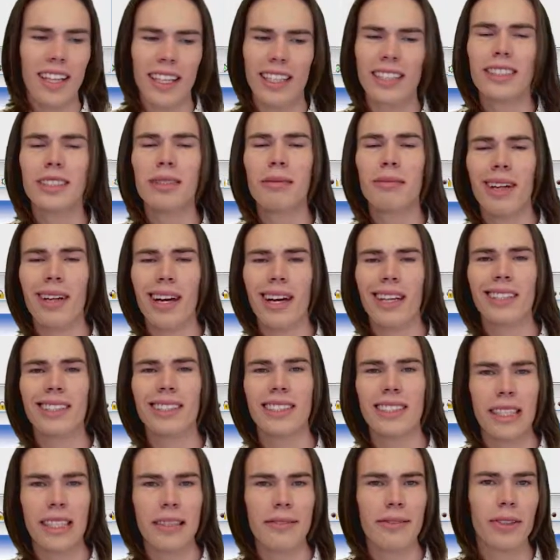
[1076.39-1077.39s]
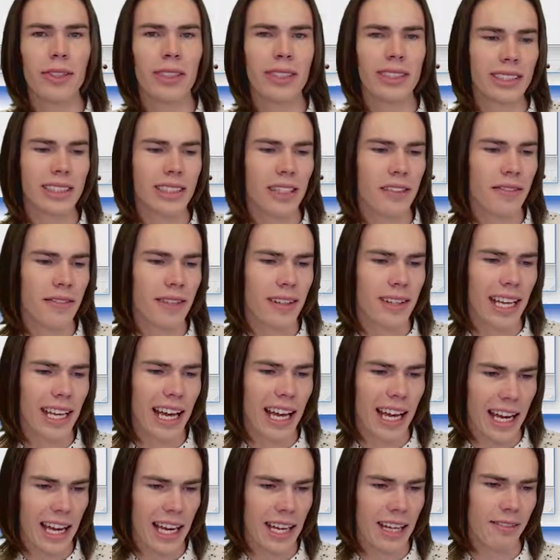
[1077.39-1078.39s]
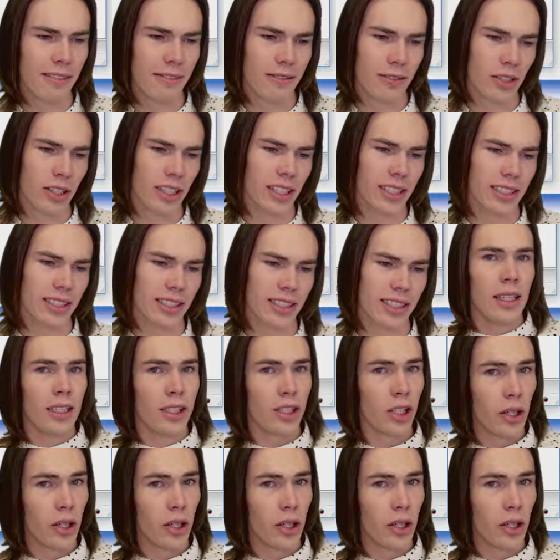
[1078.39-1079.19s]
That's some nice default stuff that they add for us.